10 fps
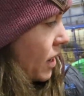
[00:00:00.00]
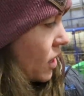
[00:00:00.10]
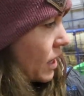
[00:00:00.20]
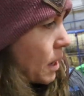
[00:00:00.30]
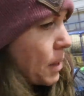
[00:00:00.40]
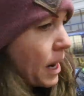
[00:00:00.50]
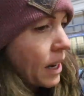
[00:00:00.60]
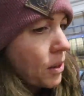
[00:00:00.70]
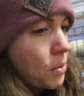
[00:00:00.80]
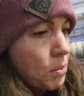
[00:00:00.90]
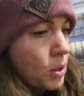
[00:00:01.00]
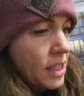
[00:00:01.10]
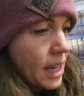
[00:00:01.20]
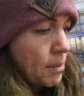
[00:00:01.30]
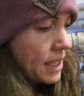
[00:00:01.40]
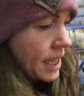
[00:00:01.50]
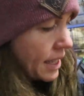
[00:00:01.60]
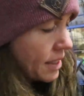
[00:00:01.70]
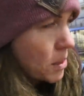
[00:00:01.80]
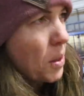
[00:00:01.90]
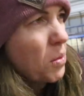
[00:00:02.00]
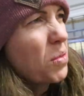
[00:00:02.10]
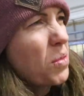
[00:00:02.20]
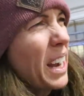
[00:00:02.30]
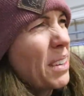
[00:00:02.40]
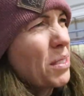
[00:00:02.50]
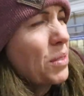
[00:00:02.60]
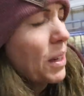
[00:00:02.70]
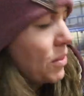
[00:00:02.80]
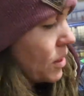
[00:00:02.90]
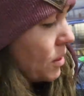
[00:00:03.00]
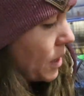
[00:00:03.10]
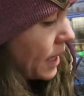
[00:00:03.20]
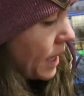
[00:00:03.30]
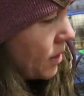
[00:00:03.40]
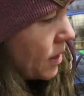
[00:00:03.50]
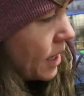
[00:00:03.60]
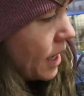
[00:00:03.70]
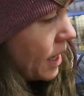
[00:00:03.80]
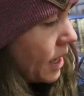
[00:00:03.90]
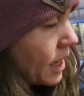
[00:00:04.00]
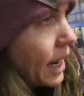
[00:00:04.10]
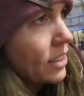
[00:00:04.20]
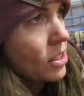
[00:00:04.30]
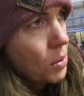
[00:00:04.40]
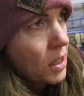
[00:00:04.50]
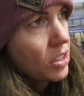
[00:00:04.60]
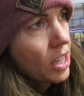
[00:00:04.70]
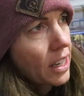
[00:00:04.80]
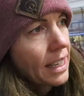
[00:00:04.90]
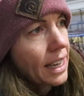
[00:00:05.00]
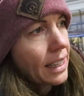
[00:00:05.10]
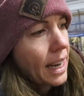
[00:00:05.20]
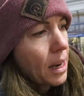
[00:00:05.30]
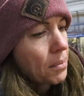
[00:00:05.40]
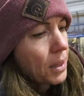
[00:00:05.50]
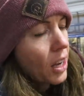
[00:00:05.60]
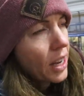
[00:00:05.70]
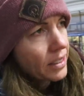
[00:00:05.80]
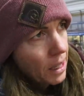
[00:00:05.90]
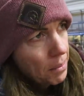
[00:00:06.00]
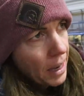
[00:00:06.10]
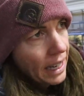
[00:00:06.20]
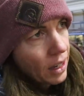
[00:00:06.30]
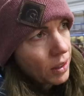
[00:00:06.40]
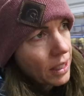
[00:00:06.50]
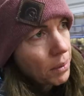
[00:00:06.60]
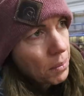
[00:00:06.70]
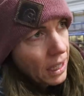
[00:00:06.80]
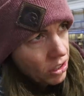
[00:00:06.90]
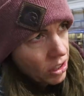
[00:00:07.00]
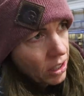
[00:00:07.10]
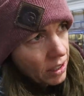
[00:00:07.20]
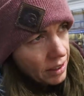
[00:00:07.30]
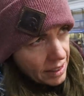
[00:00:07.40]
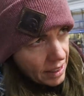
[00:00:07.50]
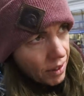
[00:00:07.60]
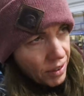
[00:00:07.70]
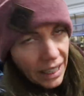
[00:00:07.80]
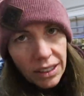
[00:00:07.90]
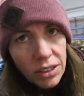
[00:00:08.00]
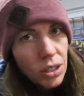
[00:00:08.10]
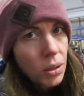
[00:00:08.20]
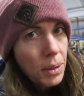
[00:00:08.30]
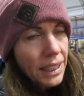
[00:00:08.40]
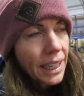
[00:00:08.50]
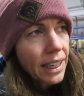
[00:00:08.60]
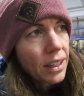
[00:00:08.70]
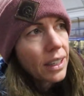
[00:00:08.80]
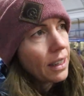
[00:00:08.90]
I'll come back out one more time tonight. It's about 5 or 5:30 right now. I just wanted to check on that lamb. I'll have to come back out and make sure, see if I can tube it later.